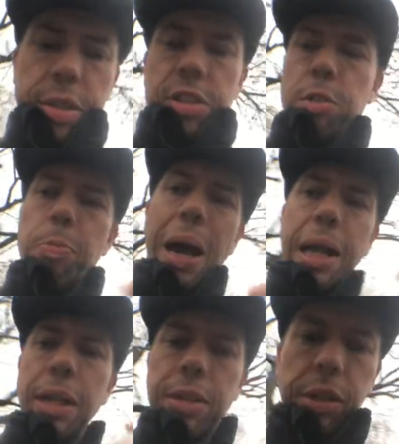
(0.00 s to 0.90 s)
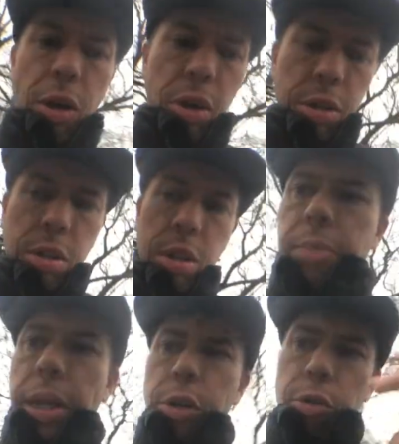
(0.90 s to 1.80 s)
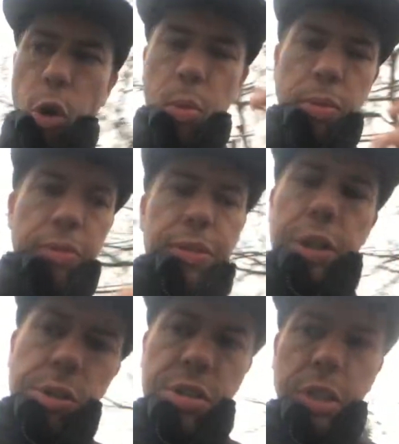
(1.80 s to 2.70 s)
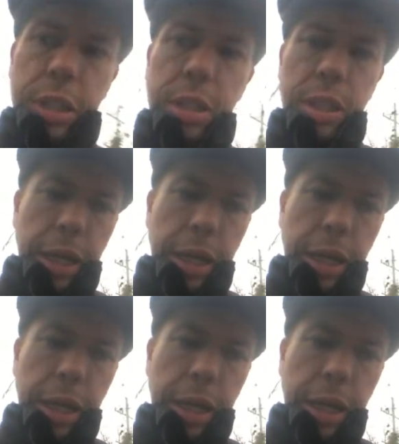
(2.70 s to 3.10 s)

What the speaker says: spot in the garden and grow vigorously